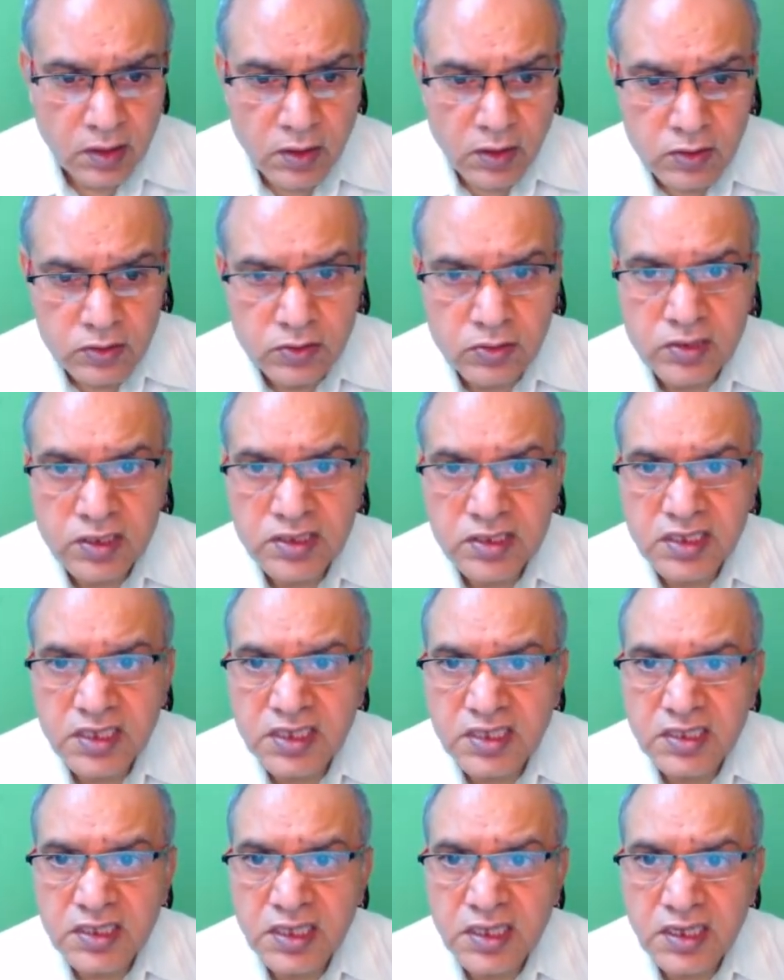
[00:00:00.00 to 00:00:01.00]
So this
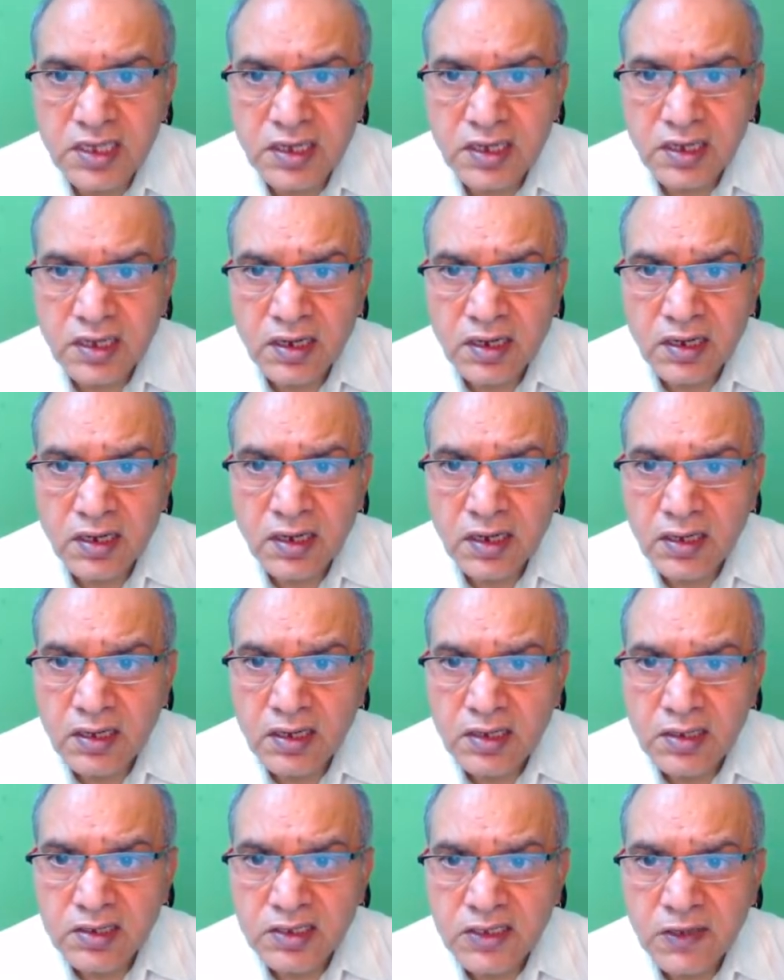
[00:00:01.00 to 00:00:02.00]
is the
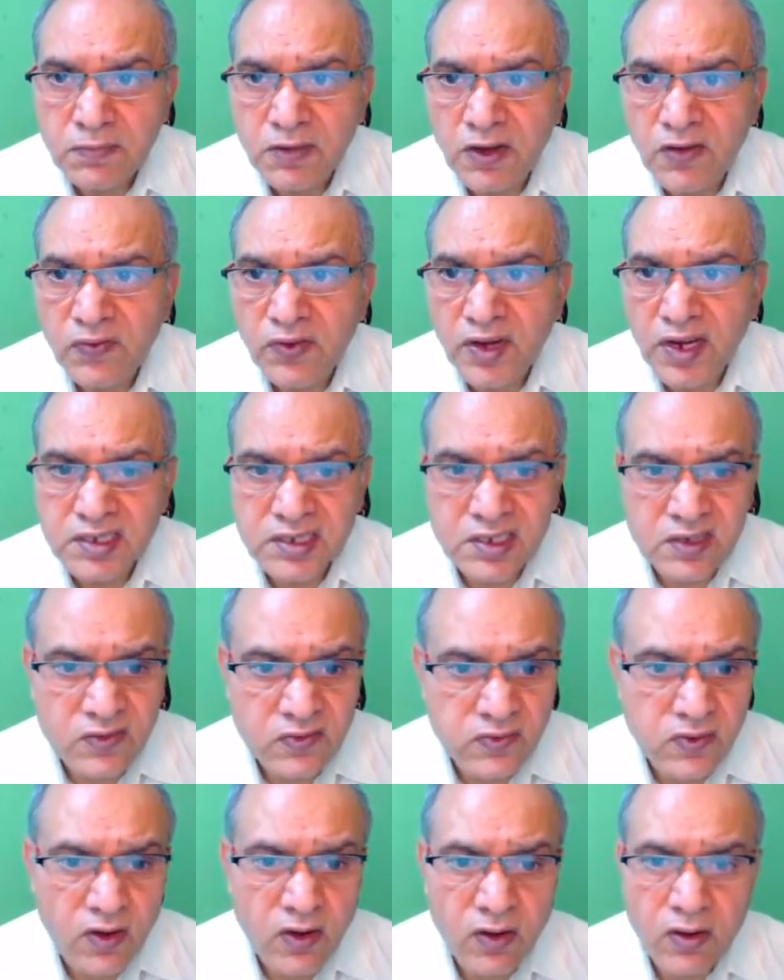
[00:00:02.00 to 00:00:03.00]
simplification
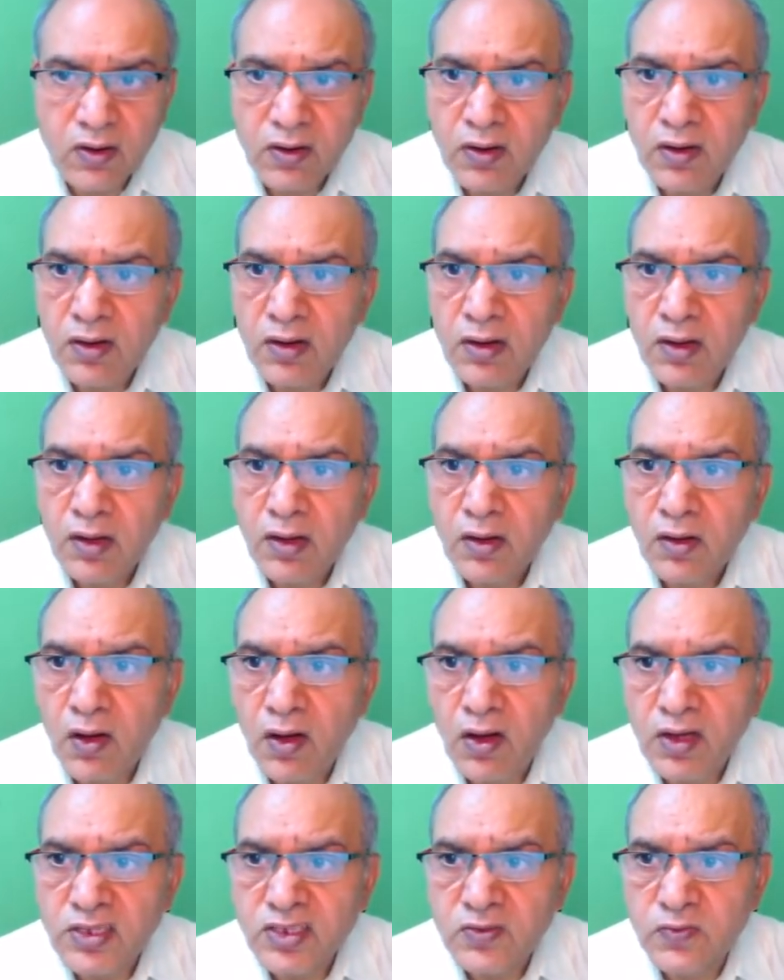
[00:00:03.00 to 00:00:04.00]
for
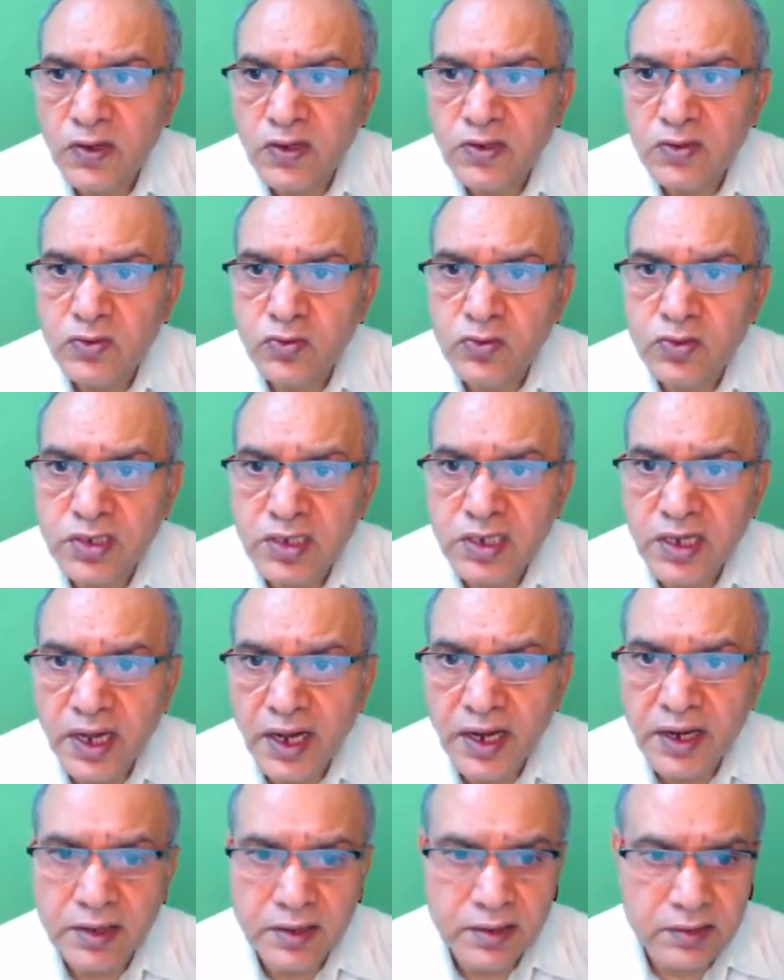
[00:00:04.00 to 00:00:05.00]
cos
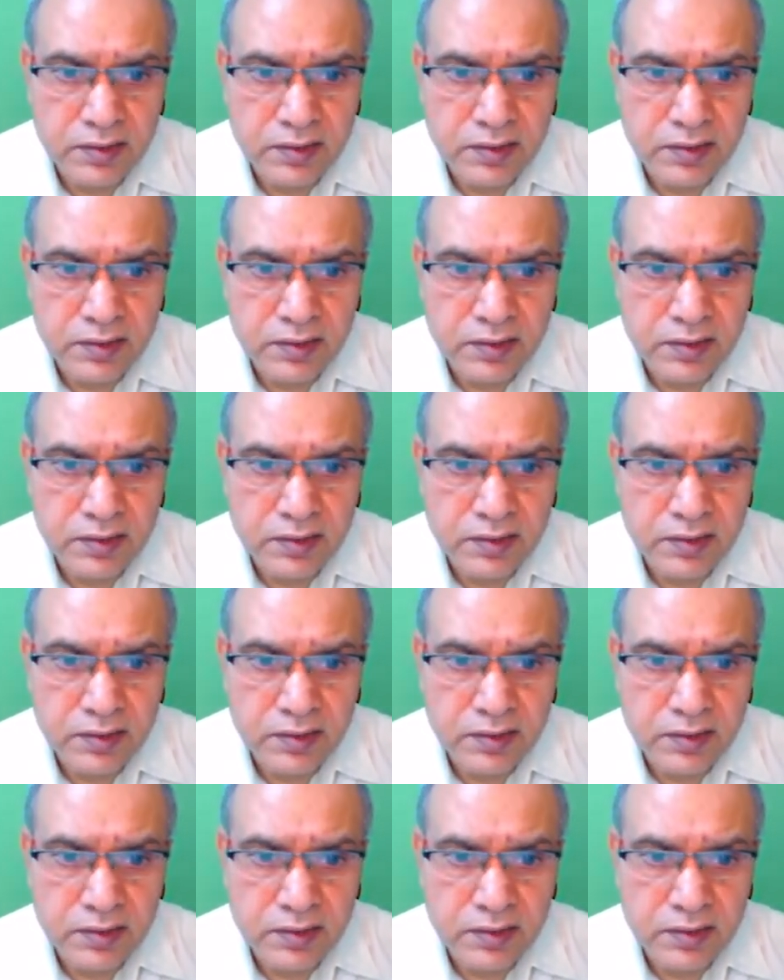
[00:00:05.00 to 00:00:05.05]
120n.